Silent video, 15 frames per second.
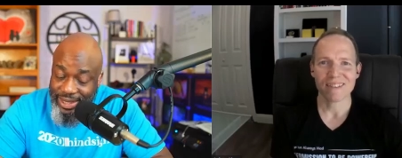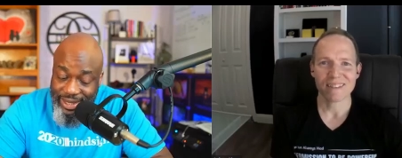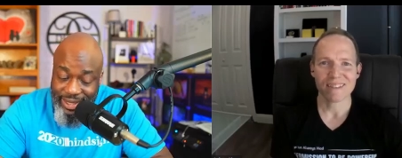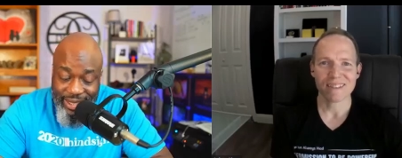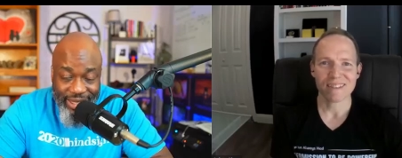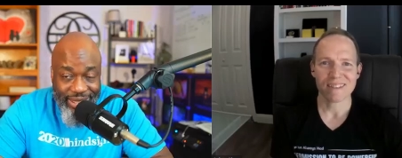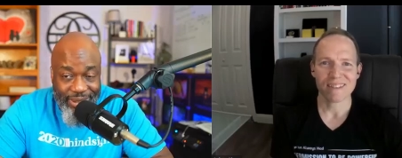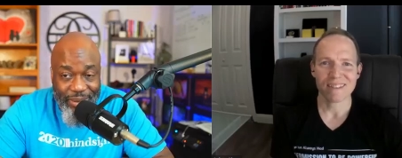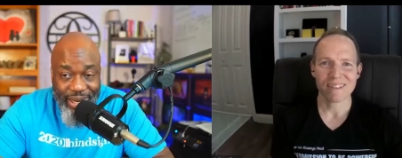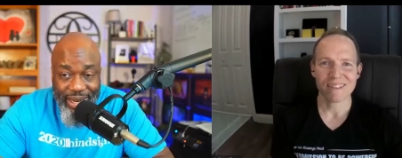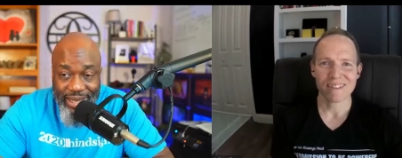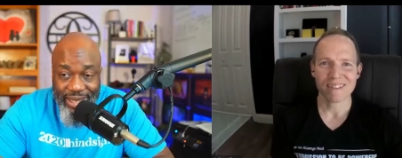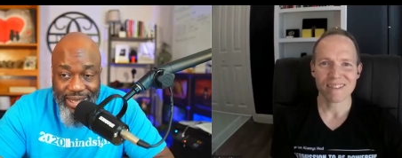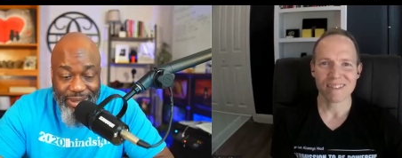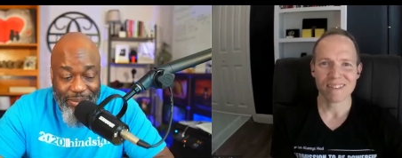Speaker 1: That's my
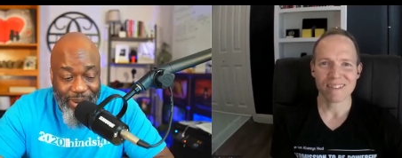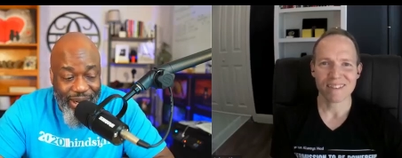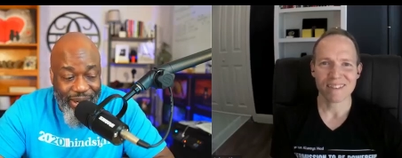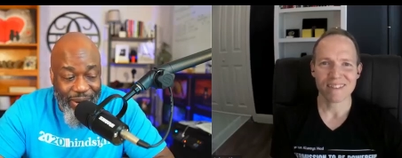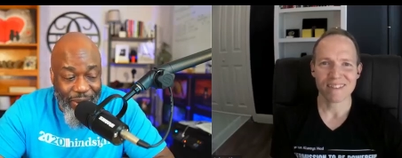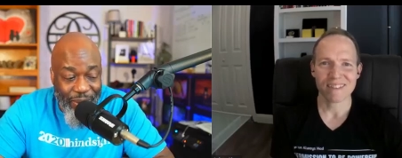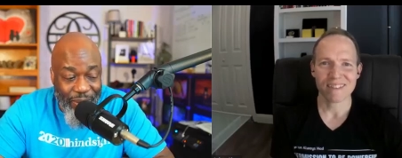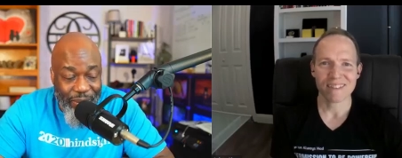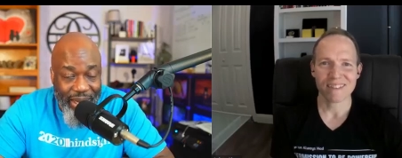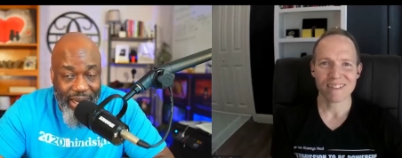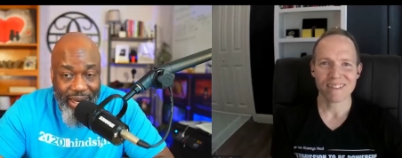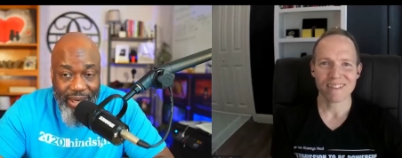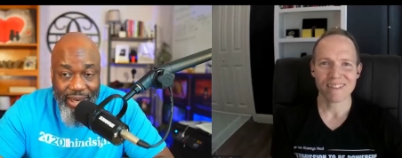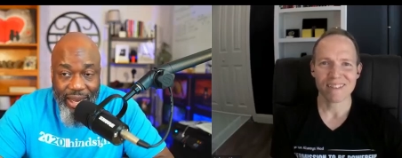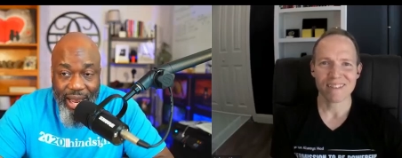that's my goal,
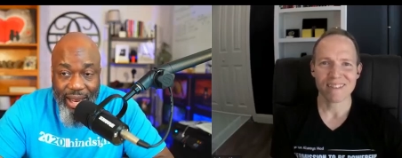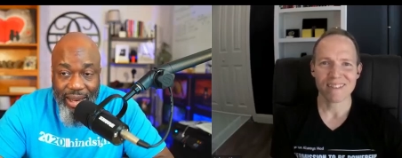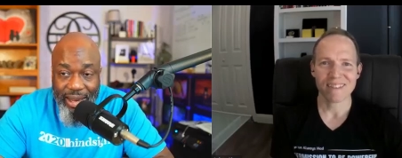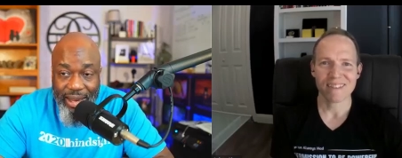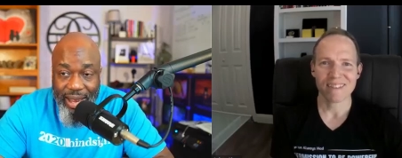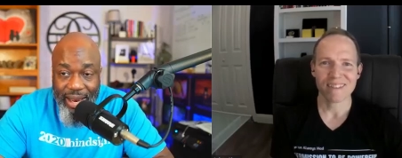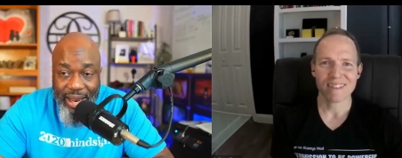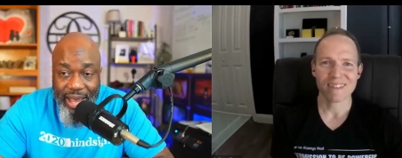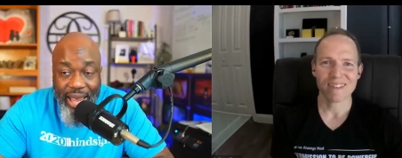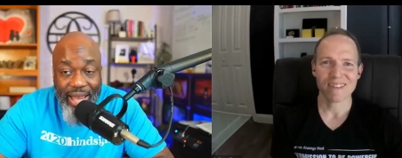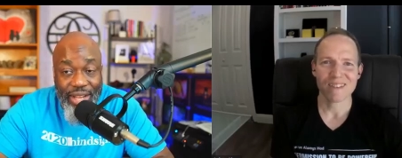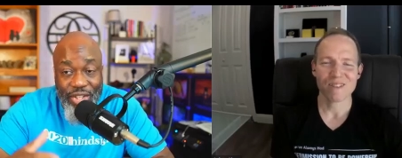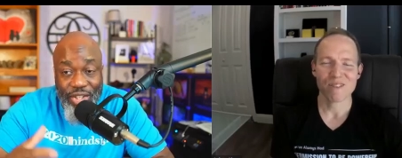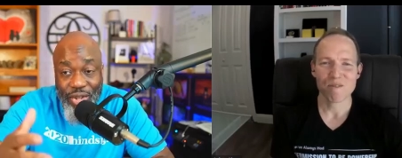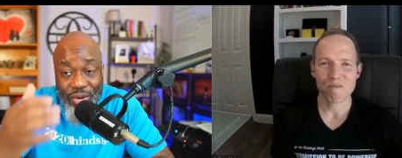man.
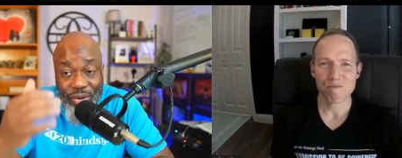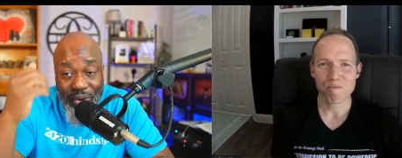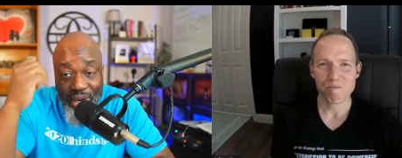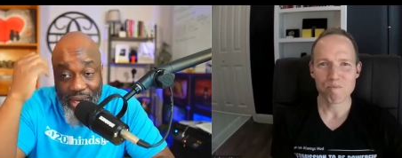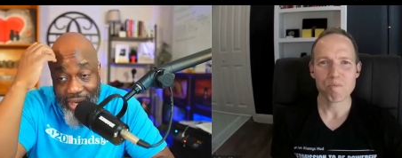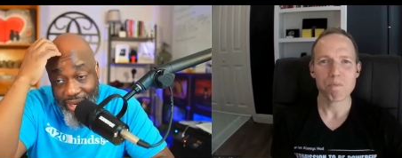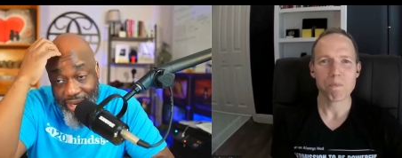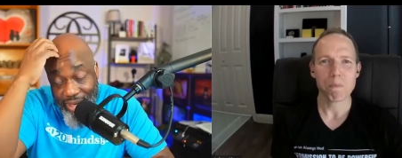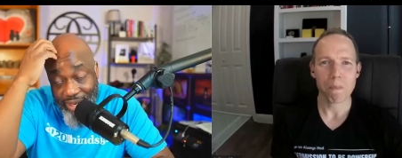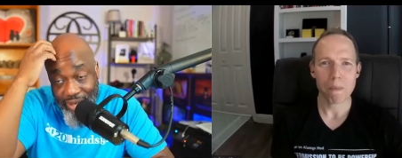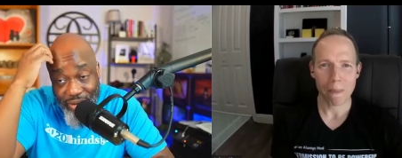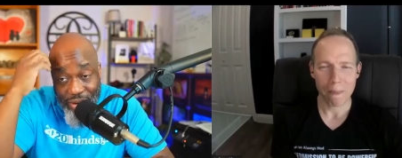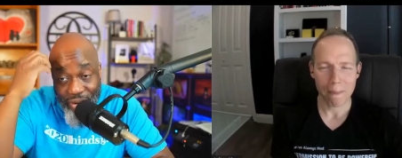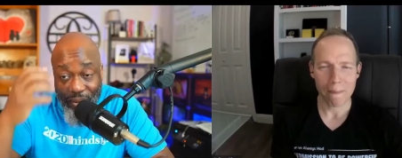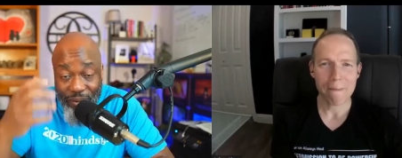as you and and you
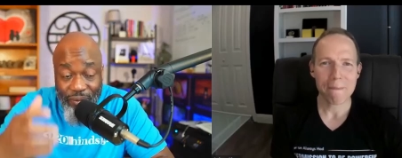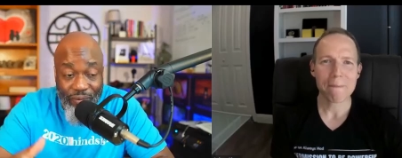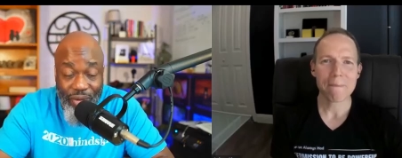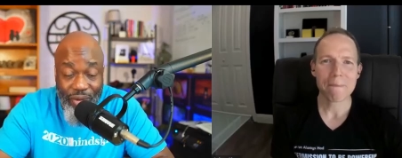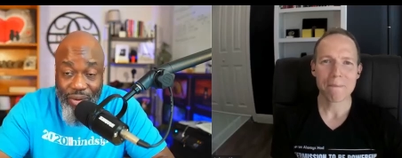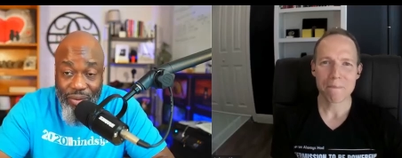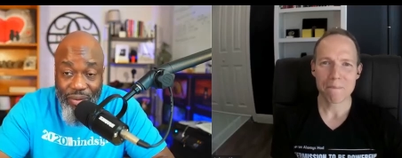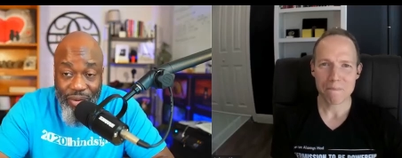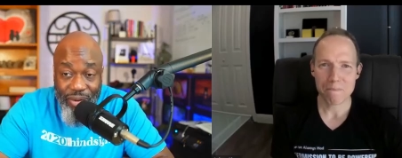know you